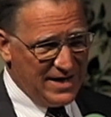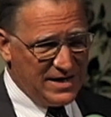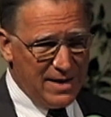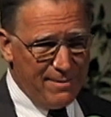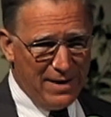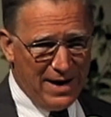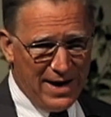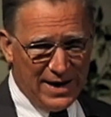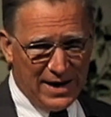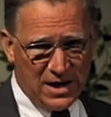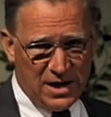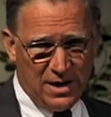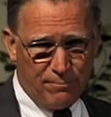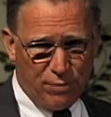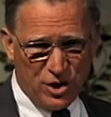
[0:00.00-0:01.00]
a
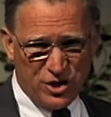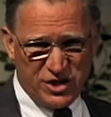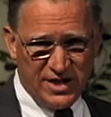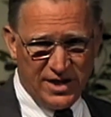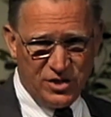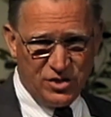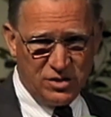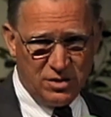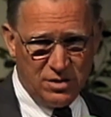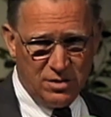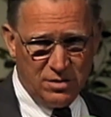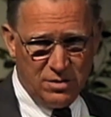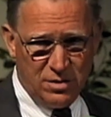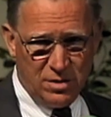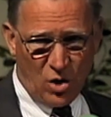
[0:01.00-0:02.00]
demonic personage
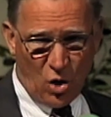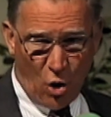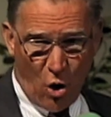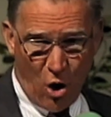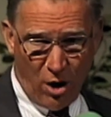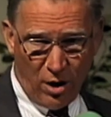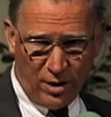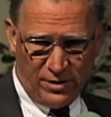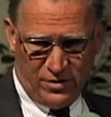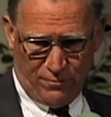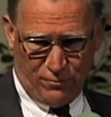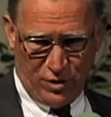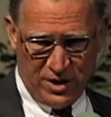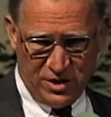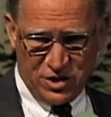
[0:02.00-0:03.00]
called the
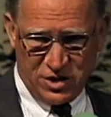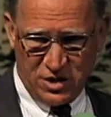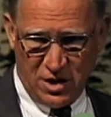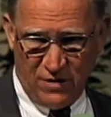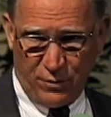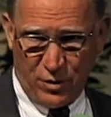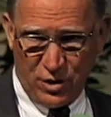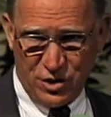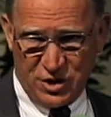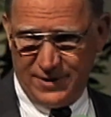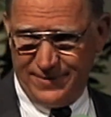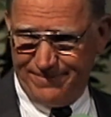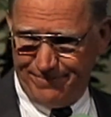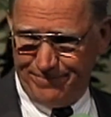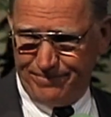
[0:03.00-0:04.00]
Prince of
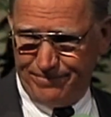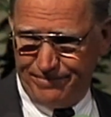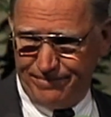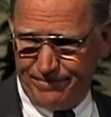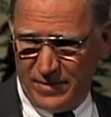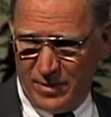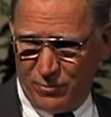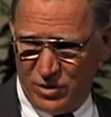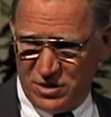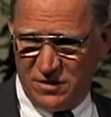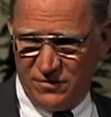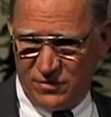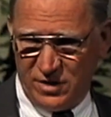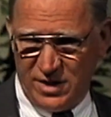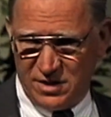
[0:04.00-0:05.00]
Persia,
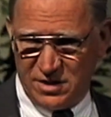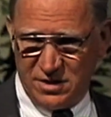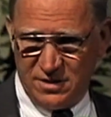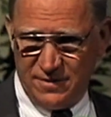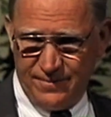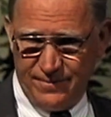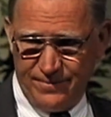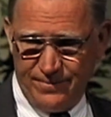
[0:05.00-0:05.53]
Prince of Greece.